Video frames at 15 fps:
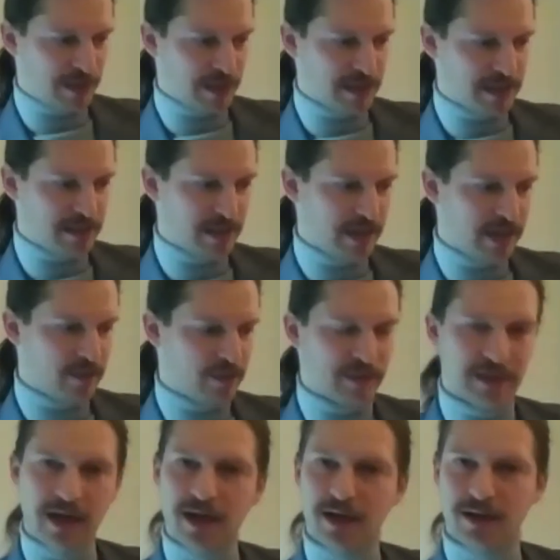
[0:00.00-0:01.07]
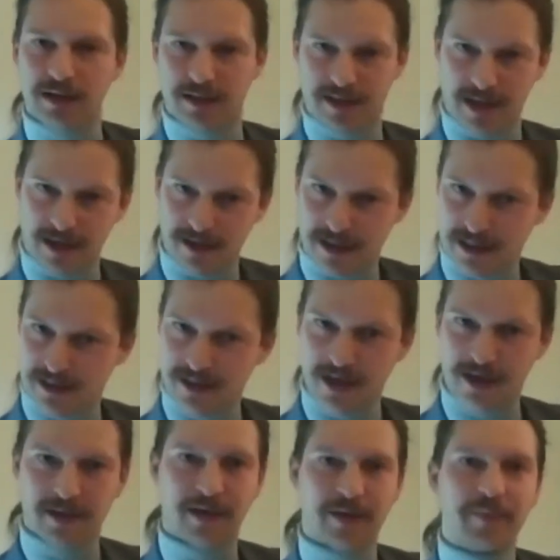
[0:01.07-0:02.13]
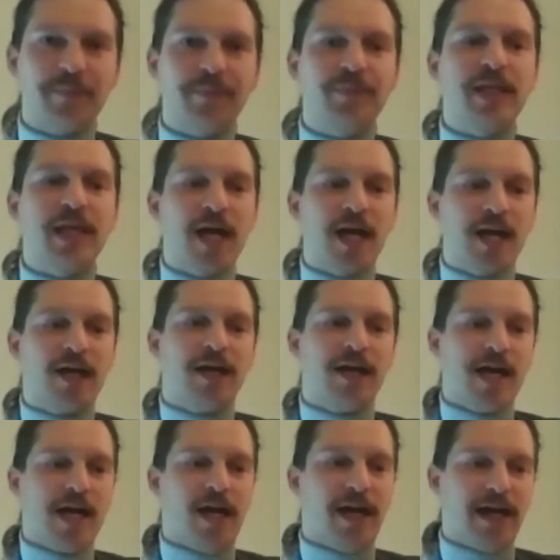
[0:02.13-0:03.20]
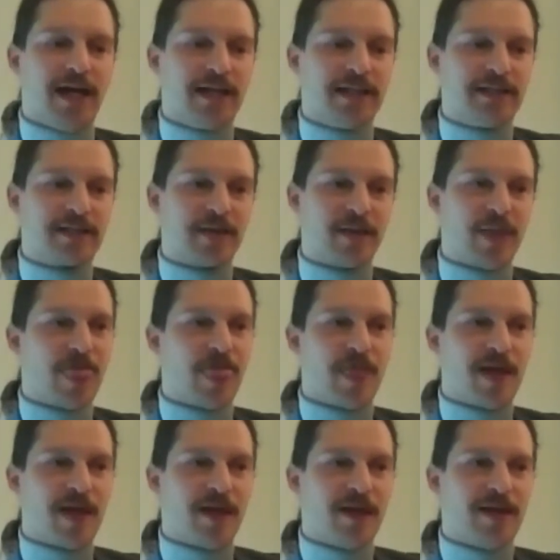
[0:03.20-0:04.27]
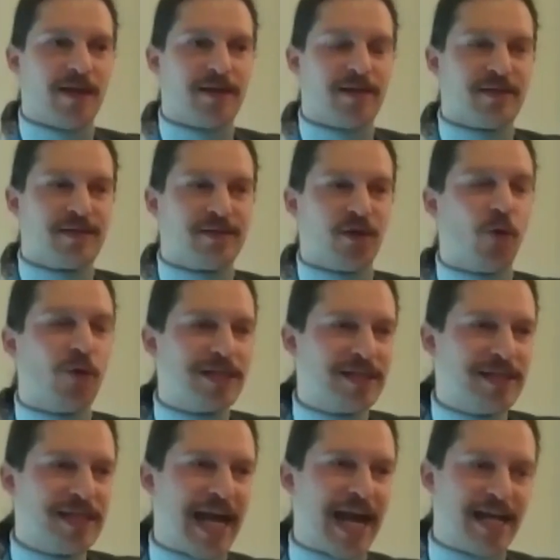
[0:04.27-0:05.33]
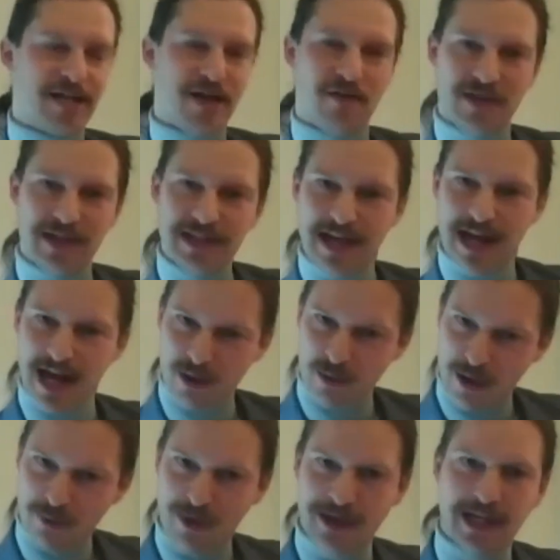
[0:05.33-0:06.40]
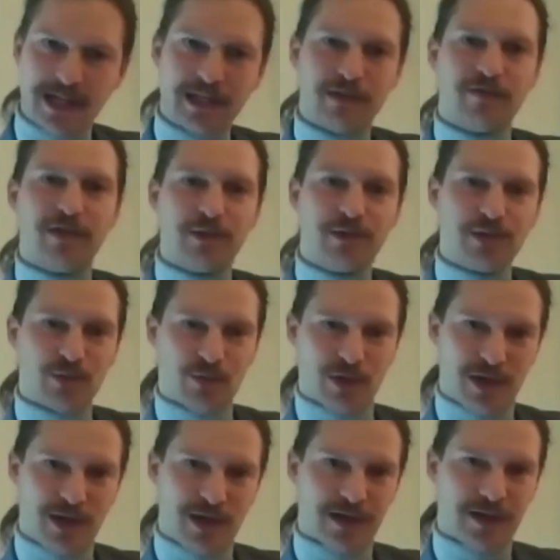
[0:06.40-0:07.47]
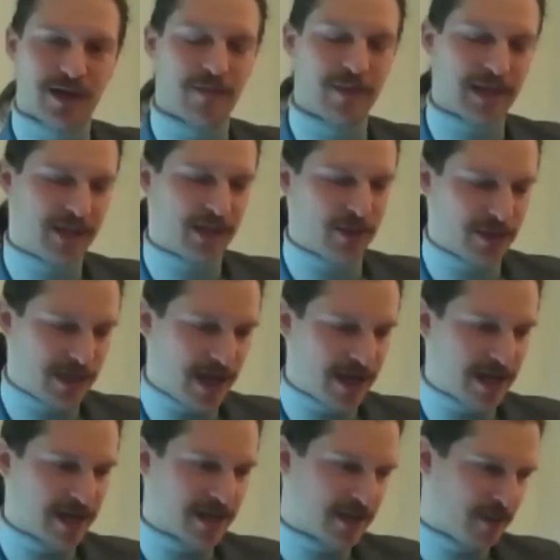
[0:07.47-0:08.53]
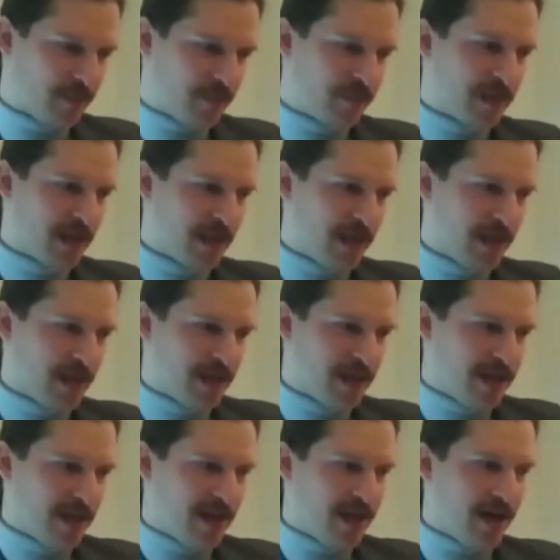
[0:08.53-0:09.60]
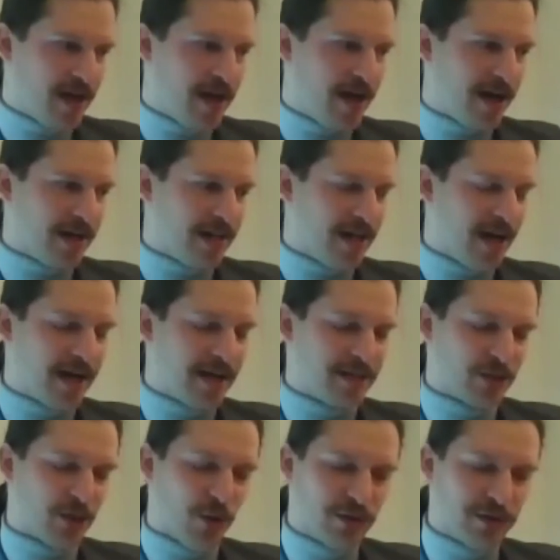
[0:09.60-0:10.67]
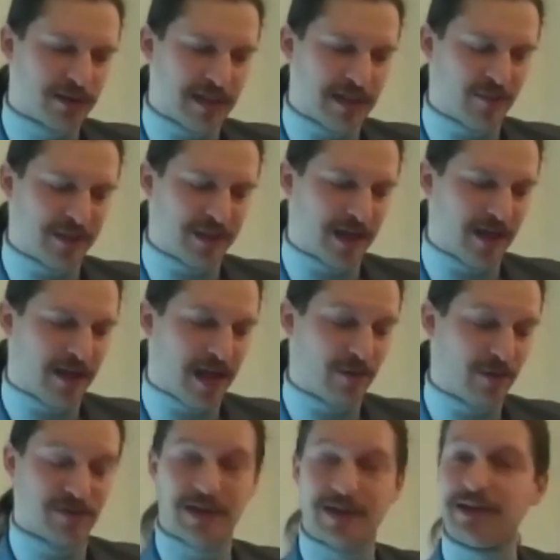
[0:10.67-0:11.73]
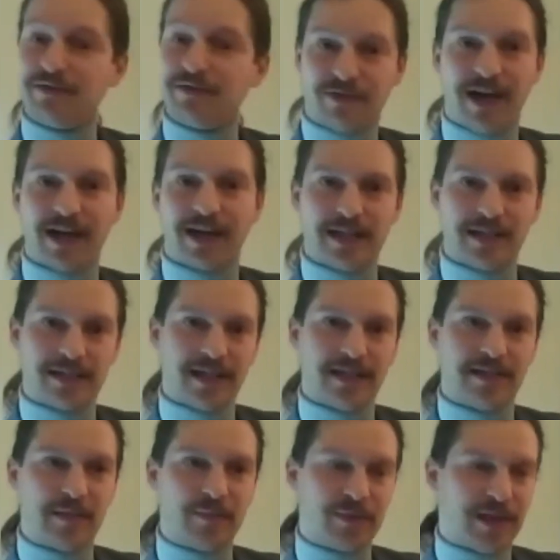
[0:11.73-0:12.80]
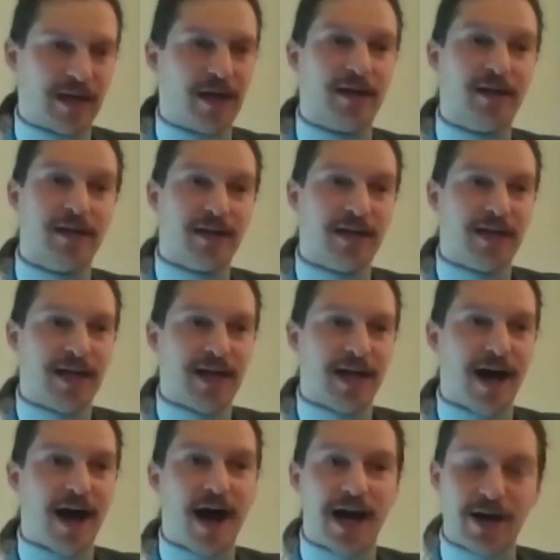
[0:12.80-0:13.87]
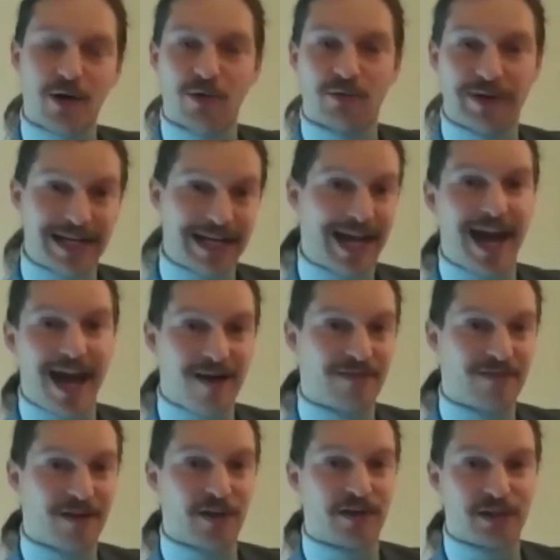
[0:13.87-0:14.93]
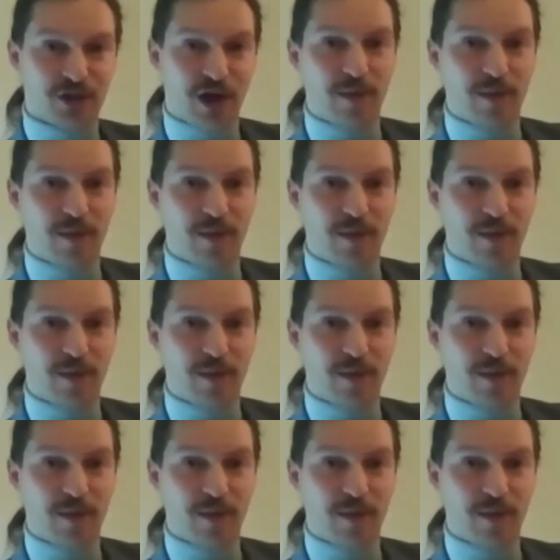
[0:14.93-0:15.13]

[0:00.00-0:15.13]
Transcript: it Dean Bedell, et cetera, et cetera. And towards the end of the day, when my interviews were coming to an end, I told Dean Bedell, I was very frank. I said, Dean Bedell, I already have other job